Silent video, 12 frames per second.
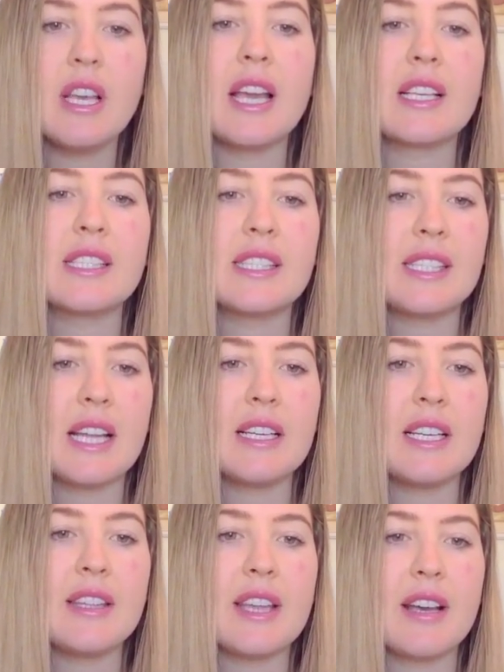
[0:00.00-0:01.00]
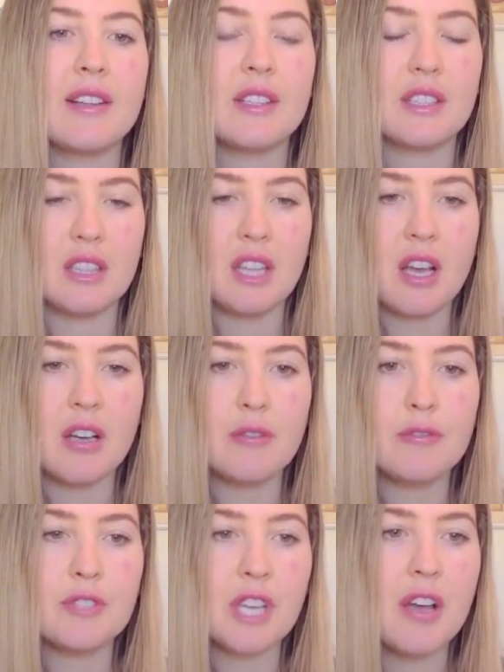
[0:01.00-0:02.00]
extending that
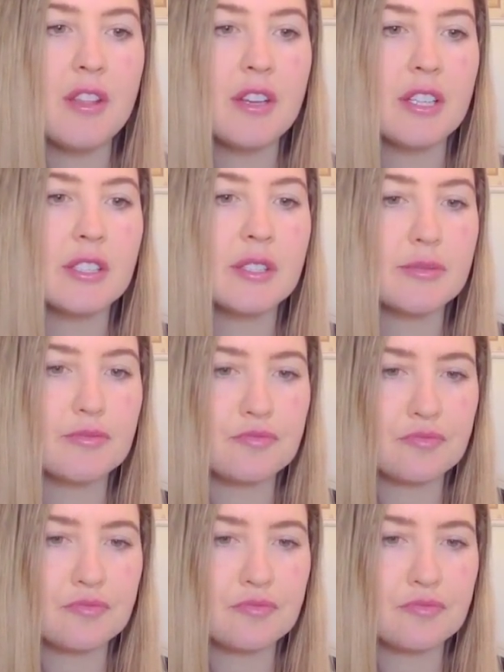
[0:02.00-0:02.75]
love to others.